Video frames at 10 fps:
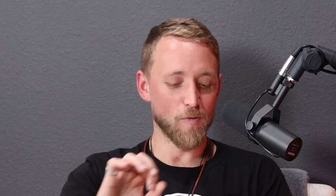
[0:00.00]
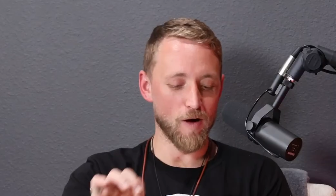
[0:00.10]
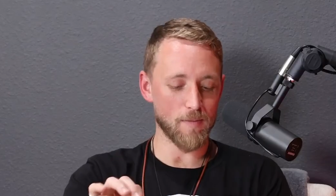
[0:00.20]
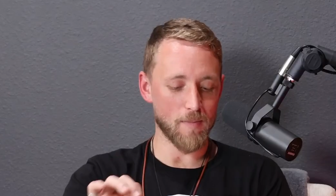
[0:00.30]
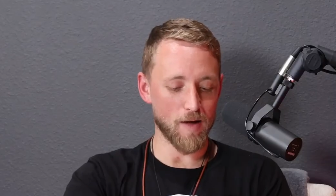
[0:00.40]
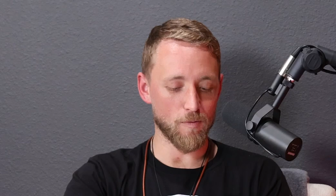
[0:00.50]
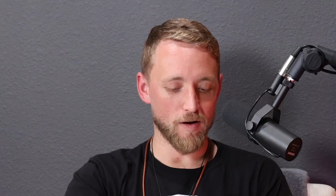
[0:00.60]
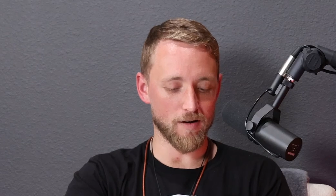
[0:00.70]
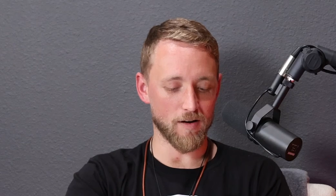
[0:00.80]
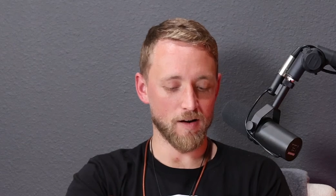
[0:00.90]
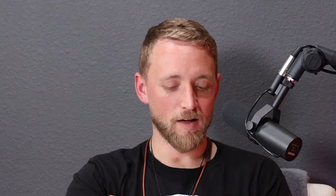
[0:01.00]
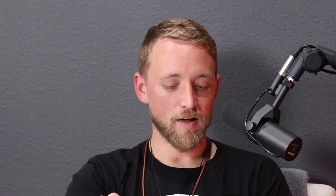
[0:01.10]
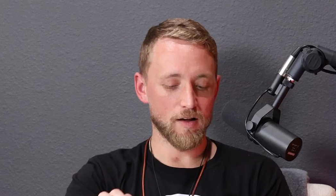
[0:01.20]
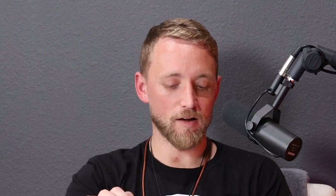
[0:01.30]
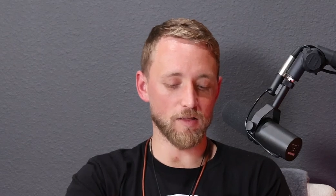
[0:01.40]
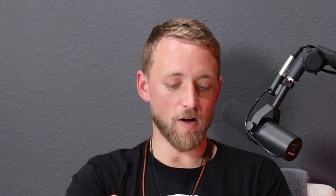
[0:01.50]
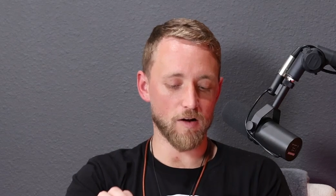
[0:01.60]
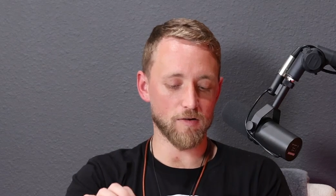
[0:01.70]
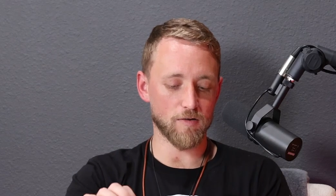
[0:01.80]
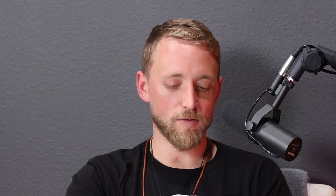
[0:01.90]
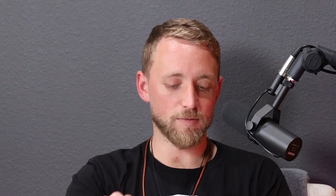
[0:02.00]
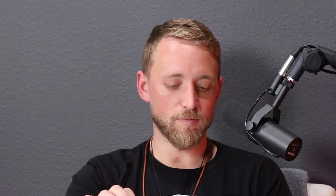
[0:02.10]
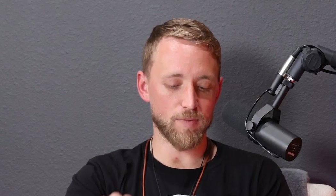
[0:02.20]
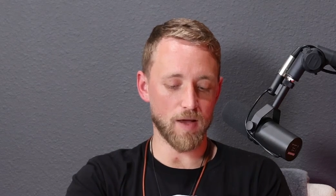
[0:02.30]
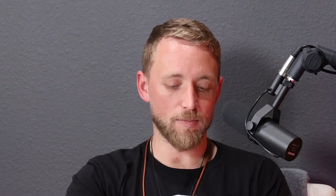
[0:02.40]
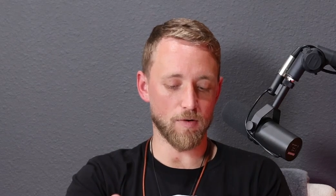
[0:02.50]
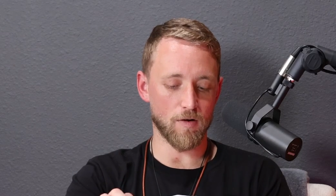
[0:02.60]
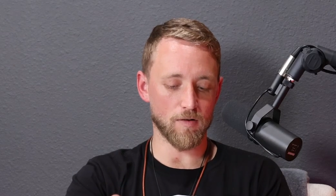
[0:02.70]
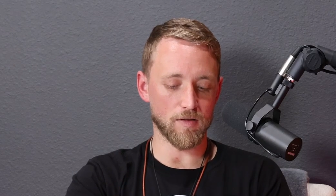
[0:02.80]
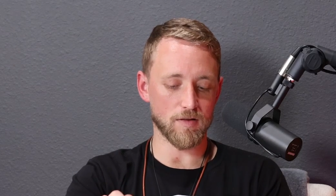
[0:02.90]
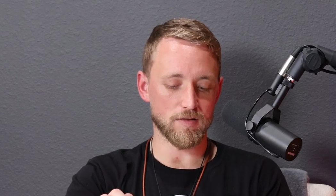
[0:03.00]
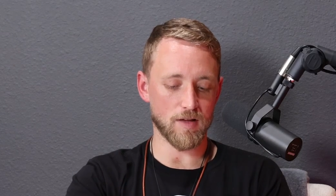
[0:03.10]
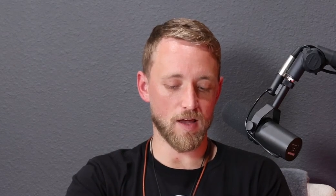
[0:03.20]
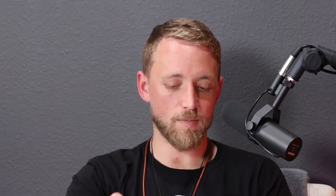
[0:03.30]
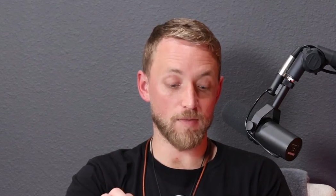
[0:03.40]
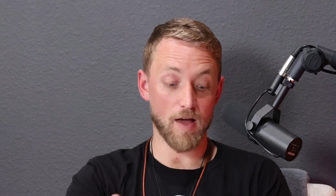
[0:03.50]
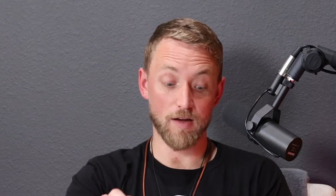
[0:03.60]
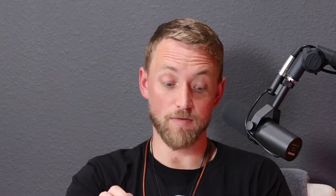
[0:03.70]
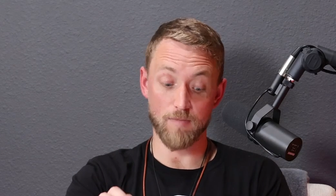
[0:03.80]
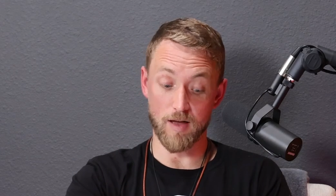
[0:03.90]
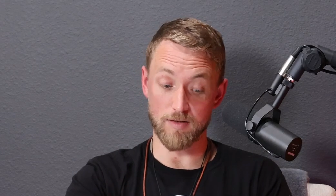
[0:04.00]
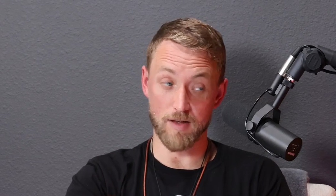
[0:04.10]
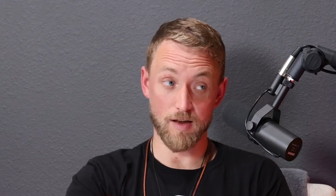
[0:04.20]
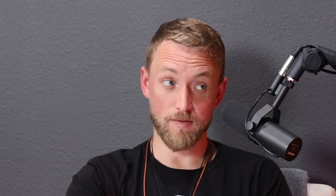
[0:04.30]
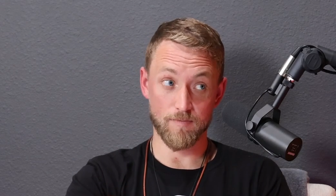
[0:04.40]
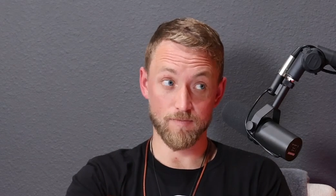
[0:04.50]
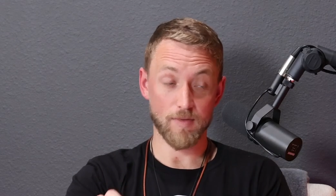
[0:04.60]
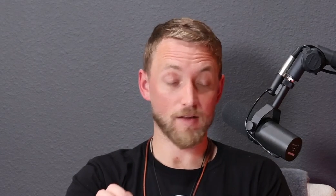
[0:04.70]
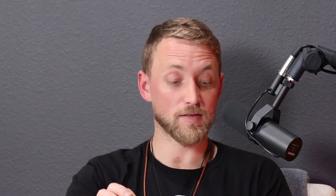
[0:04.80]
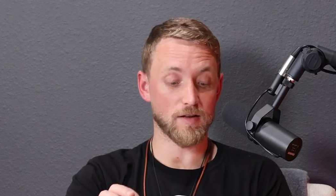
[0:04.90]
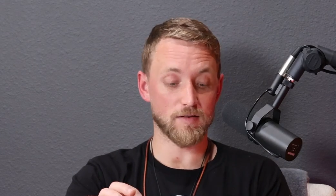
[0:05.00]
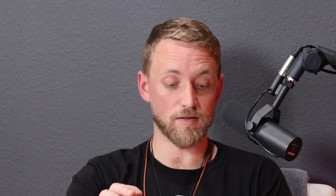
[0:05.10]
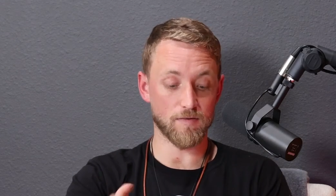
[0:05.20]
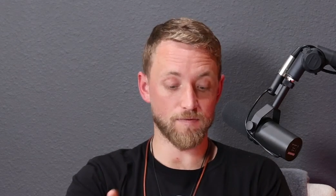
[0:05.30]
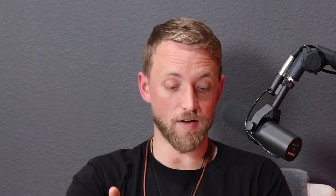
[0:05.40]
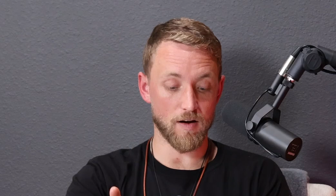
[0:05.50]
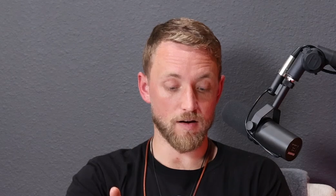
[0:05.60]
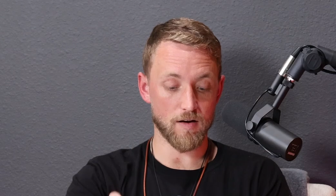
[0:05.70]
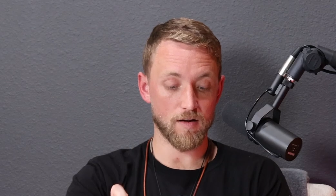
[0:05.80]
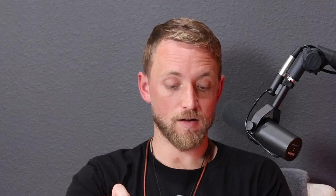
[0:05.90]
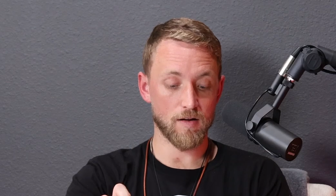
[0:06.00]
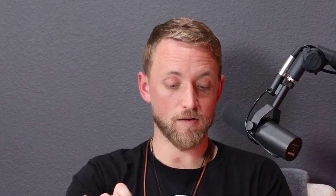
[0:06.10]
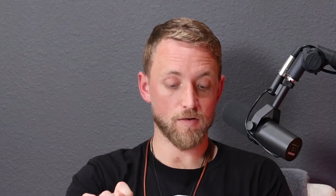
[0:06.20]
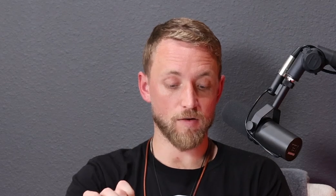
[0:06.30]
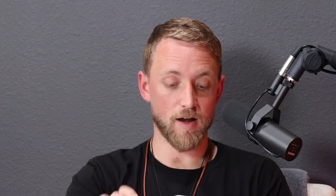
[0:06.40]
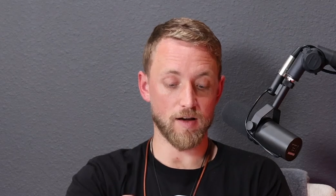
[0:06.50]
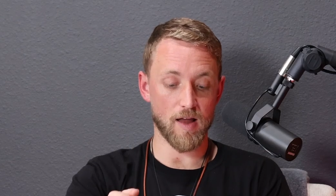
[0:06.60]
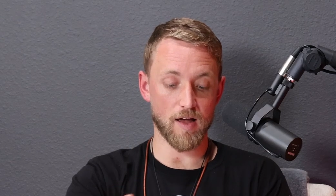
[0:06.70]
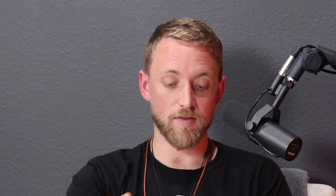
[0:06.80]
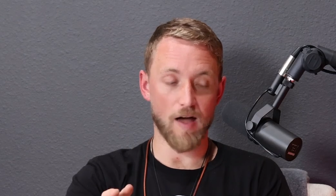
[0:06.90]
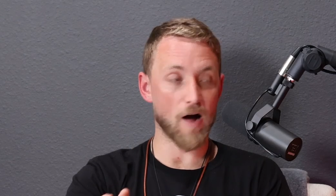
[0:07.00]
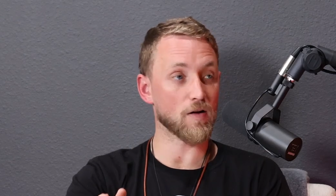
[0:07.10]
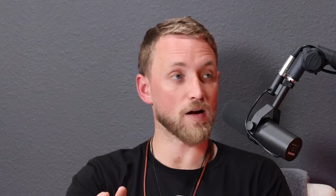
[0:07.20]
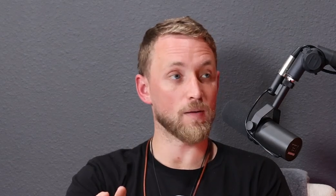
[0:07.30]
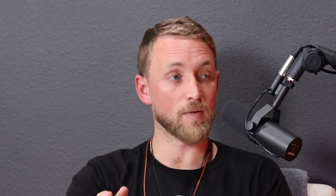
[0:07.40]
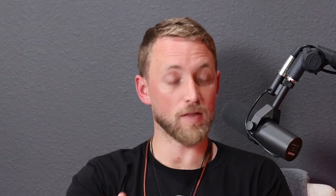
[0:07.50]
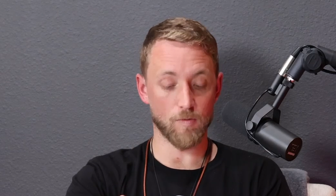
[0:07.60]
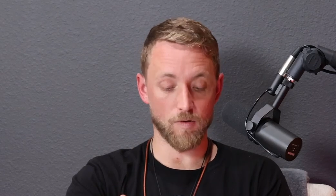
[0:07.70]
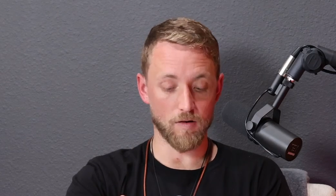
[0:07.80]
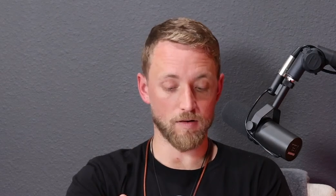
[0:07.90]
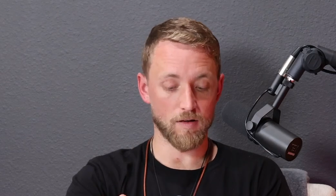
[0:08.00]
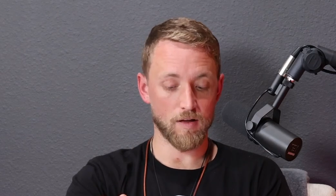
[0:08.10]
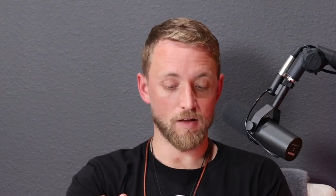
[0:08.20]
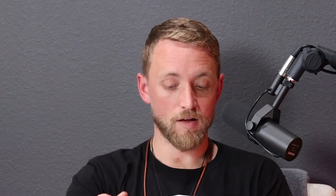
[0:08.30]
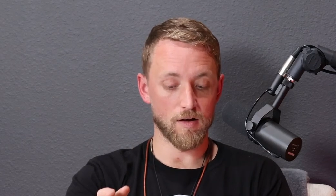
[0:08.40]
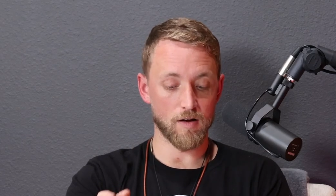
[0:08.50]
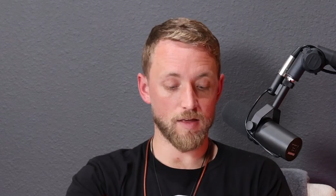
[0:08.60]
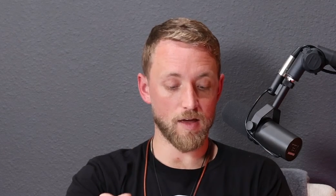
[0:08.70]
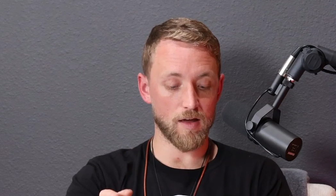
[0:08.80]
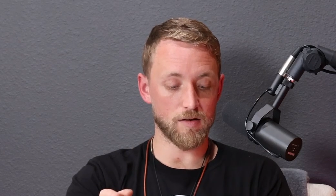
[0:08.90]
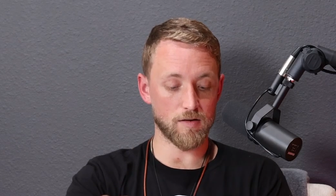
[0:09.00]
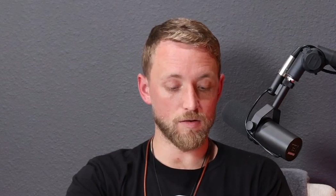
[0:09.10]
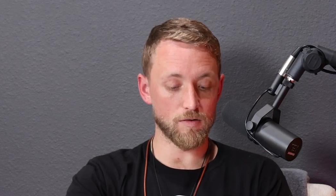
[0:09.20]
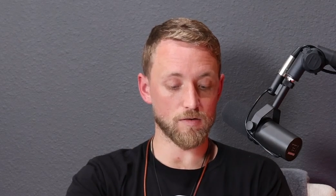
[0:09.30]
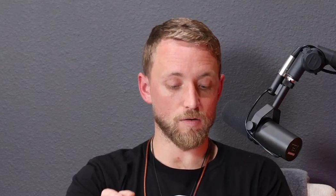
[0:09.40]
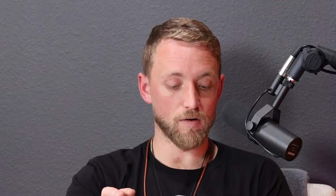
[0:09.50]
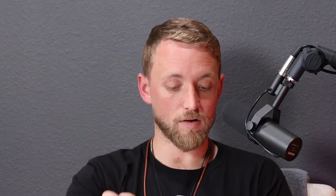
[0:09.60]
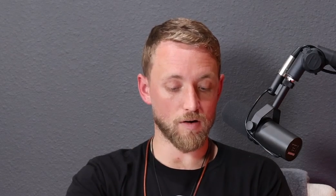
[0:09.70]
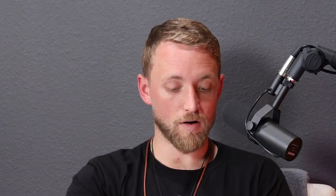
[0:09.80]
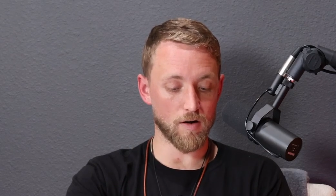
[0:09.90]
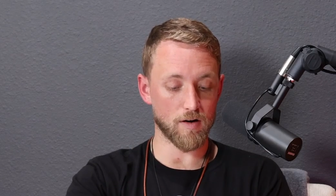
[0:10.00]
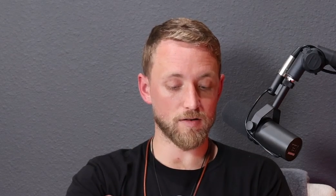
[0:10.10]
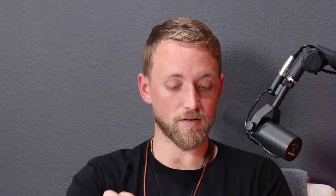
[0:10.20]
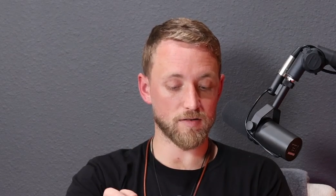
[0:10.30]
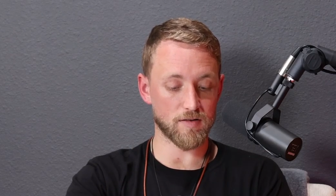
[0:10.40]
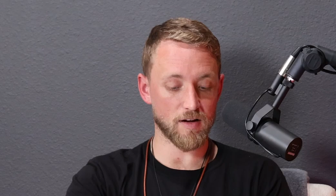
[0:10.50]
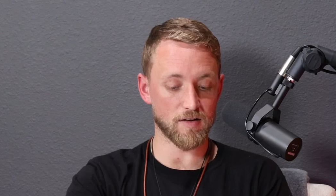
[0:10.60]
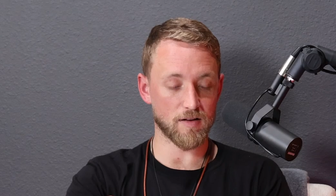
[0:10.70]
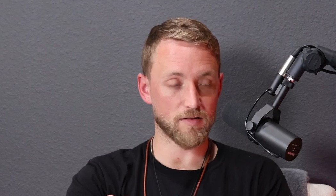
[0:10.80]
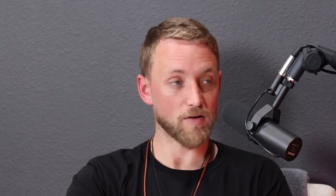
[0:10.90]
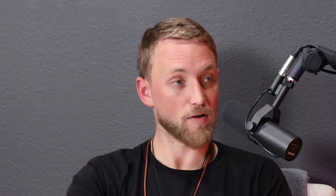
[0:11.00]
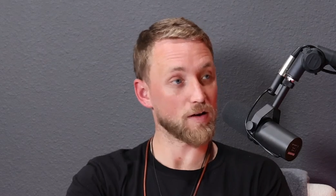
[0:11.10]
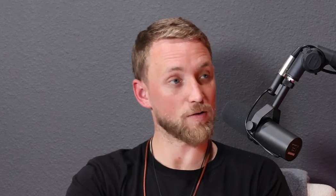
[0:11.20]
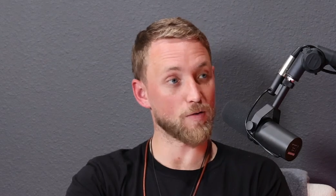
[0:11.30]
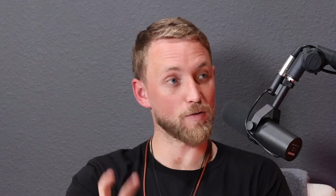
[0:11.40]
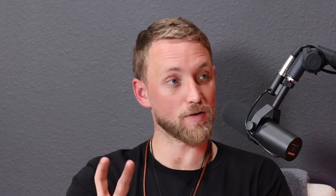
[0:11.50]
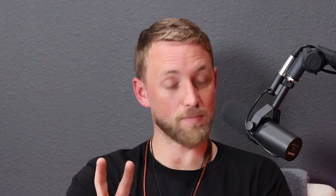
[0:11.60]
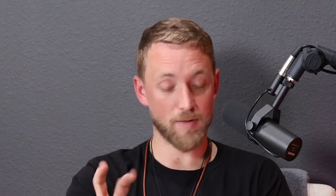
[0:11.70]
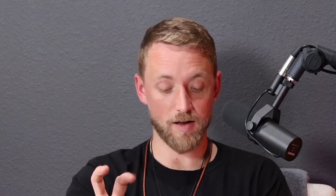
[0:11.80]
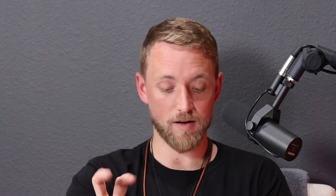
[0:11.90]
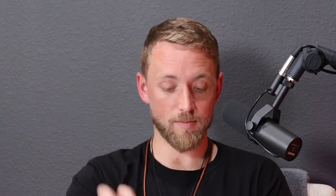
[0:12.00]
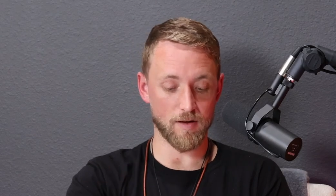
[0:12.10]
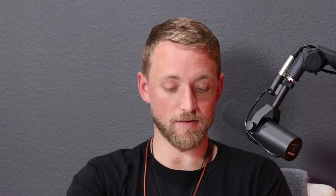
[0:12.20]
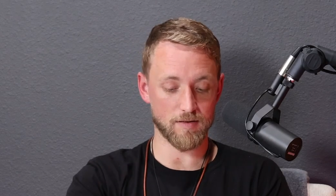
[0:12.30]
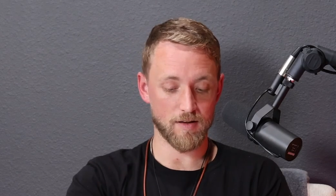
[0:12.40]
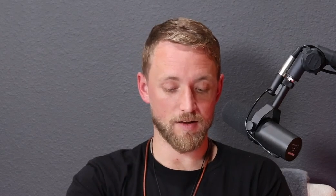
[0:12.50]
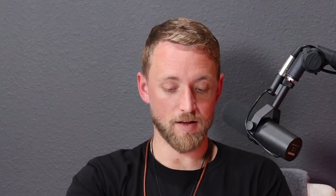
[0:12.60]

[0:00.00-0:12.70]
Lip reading: One might wonder, could large groups of people holding the same negative mindset, such as fear, create a negative outcome in the world? Could they induce or encourage sickness during, quote, pandemics?